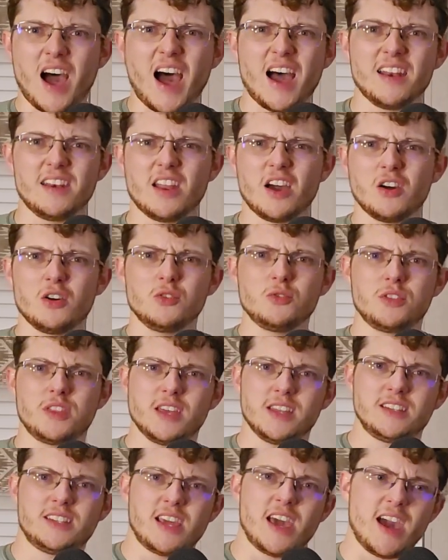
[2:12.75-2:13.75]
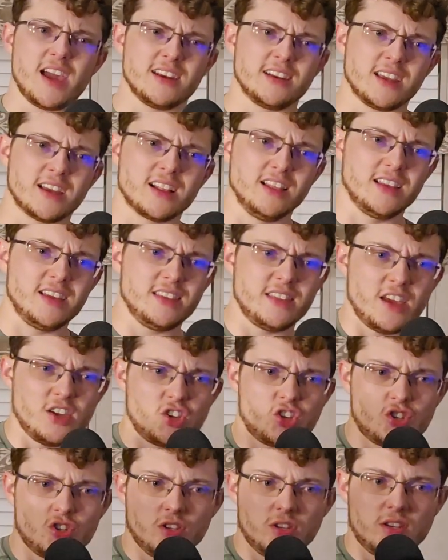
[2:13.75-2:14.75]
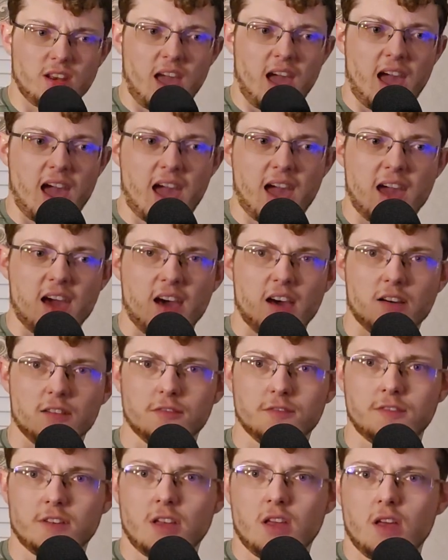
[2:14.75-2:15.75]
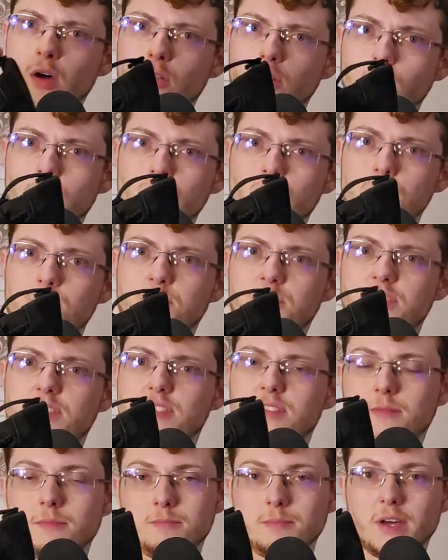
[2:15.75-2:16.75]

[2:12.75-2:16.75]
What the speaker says: I know that technically they shouldn't have belt loops,